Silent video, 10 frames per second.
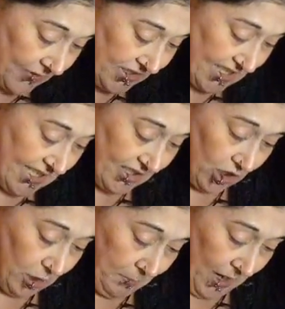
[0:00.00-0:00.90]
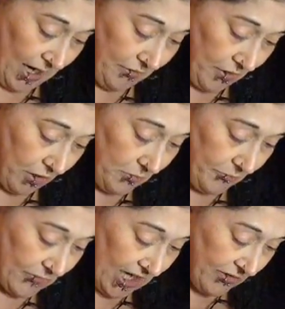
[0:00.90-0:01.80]
This isn't goodbye, though.
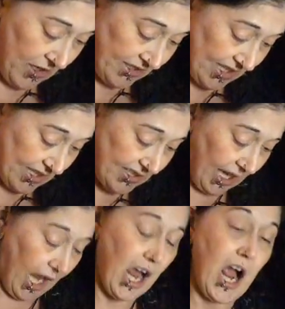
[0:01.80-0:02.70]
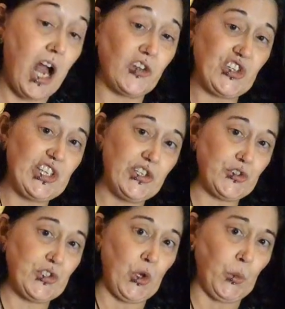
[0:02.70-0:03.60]
This is, I'll see
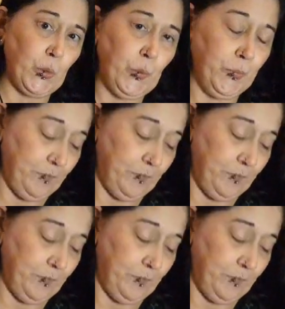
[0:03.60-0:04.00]
you soon."